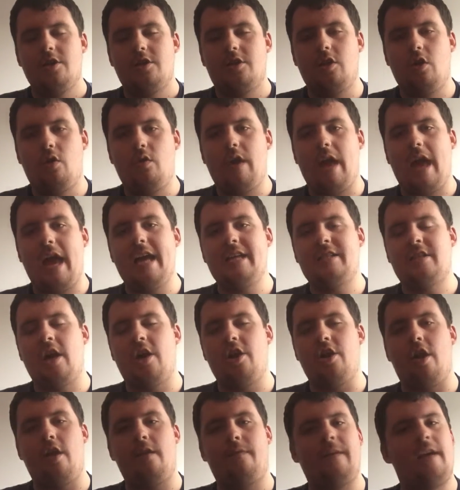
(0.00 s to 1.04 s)
So, guys, how
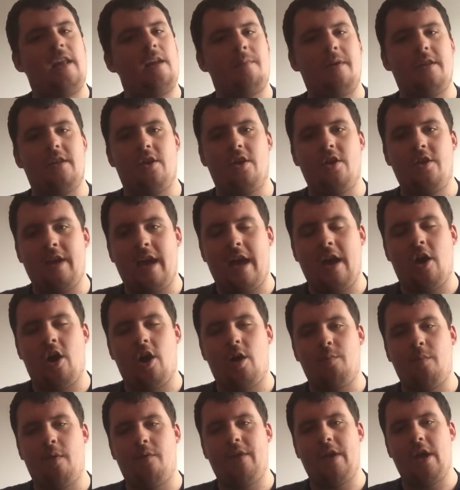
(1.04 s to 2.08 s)
do you feel about the new Die
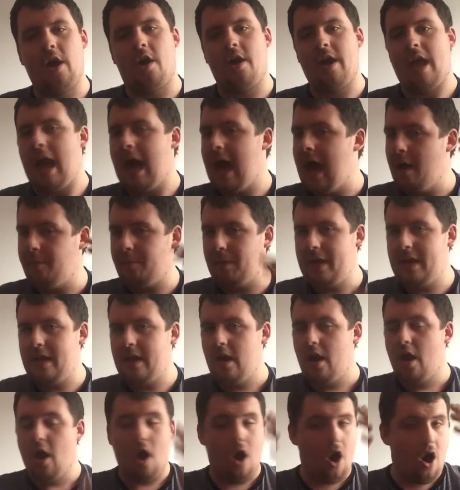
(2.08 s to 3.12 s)
Hard movie? Are you happy?
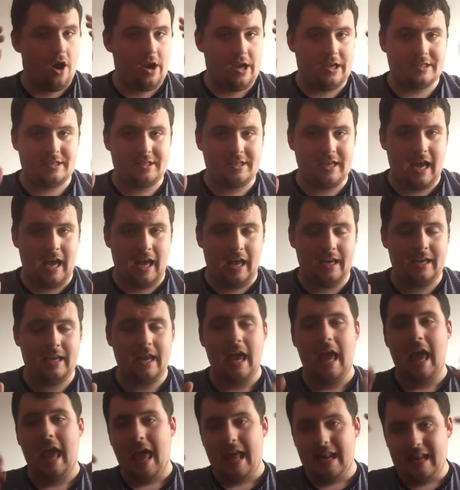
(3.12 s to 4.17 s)
Are you sad?
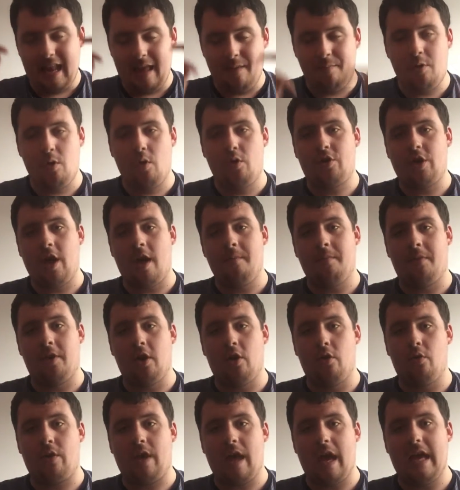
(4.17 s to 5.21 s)
Let me know down
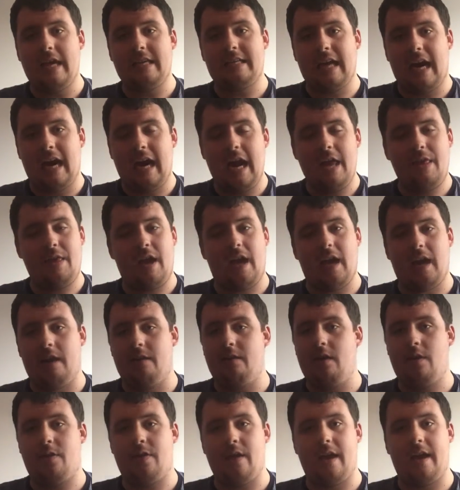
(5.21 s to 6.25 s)
below, guys. Anything and
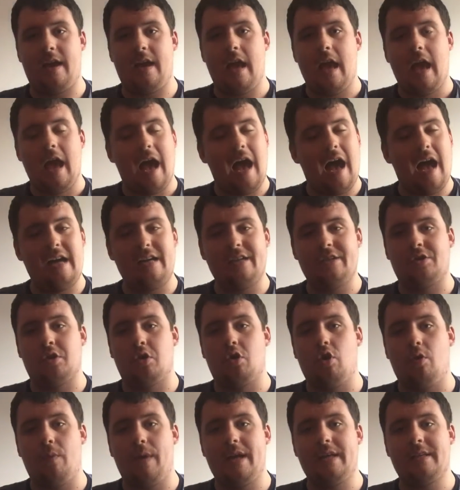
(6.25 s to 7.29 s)
everything, as
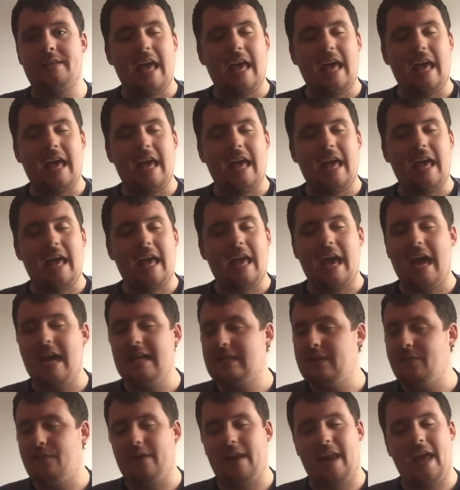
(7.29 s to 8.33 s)
always.
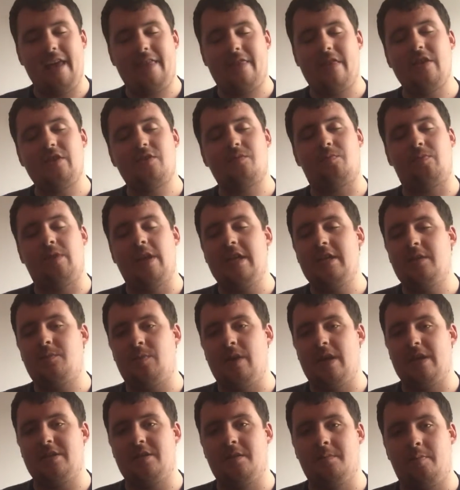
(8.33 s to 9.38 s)
Guys, if you like this, please
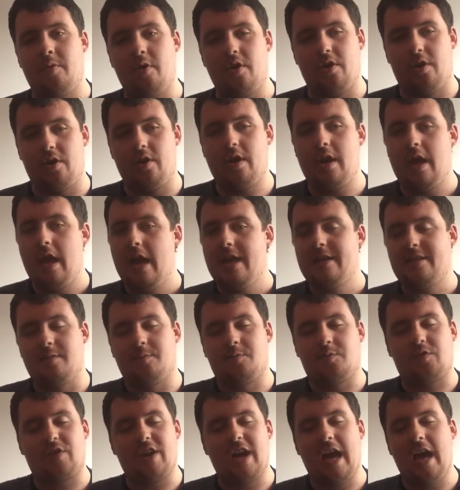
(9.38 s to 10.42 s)
press the button.
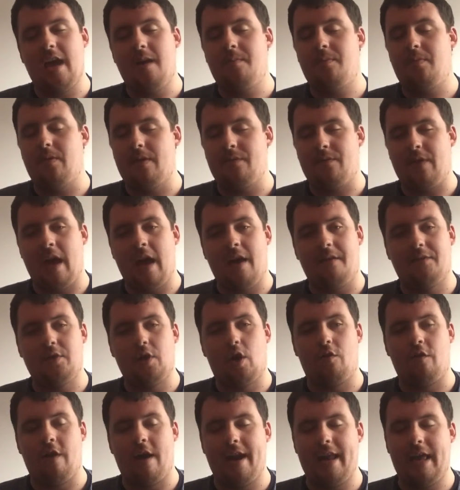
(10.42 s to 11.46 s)
Subscribe if you haven't
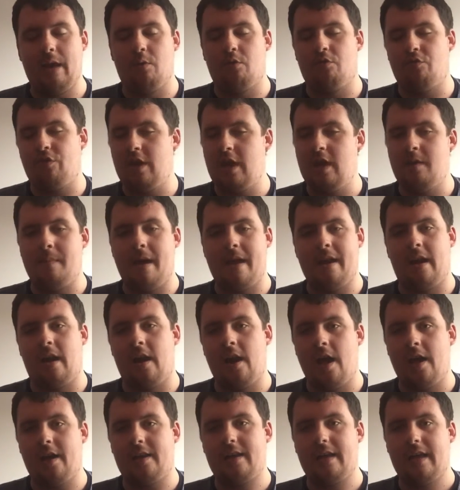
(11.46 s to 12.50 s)
already, it would really mean a
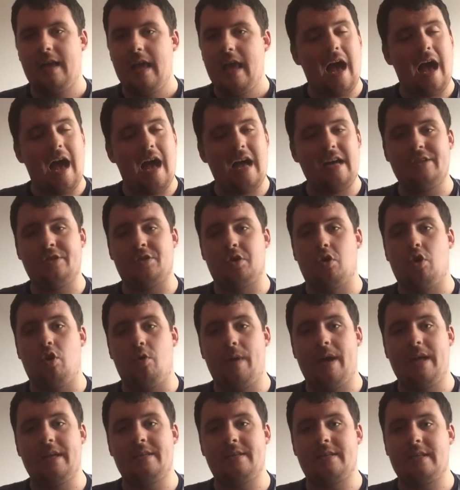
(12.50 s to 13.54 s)
lot. As
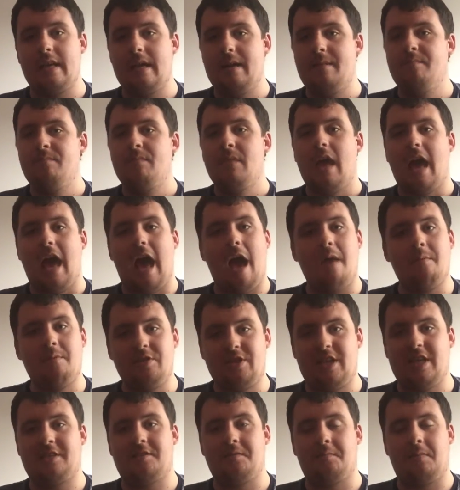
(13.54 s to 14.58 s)
always, I'm
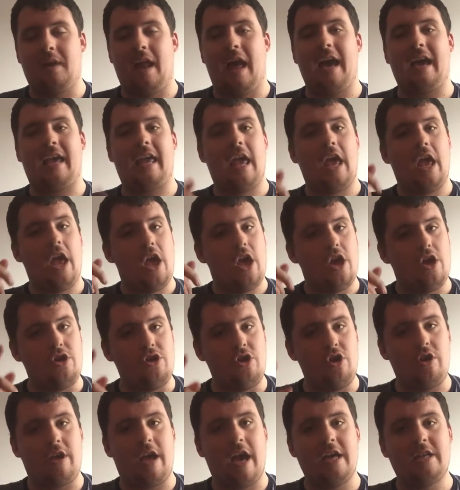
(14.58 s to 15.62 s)
Jason Black.
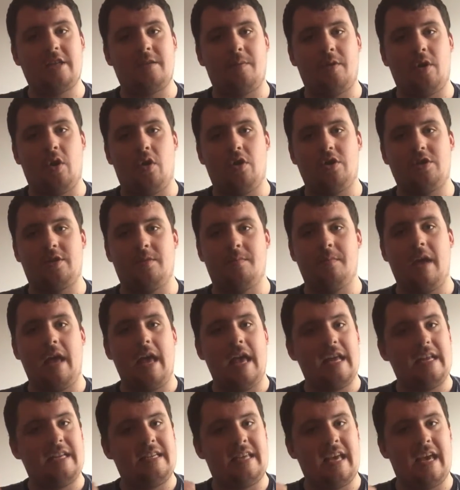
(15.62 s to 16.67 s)
You guys have been awesome.
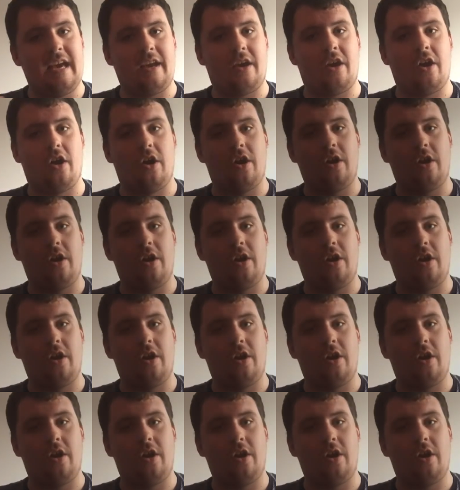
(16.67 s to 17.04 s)
Take